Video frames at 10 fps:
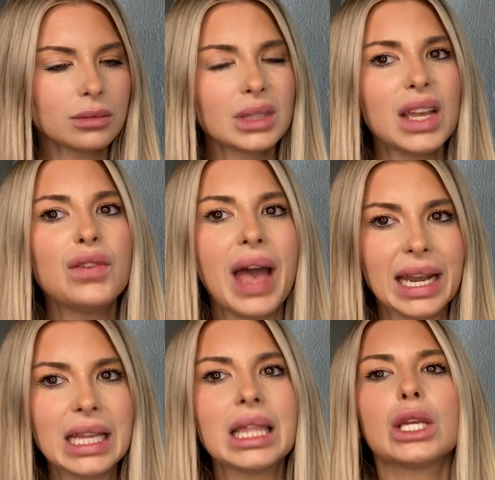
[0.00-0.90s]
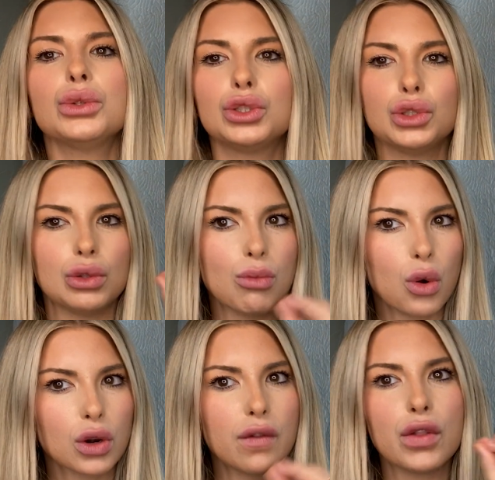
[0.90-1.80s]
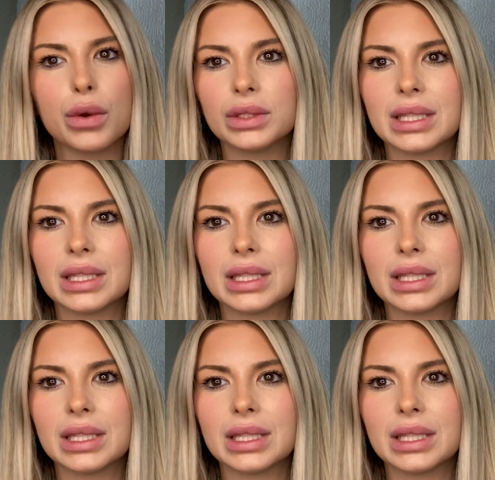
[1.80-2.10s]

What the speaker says: If anything, you should do more of those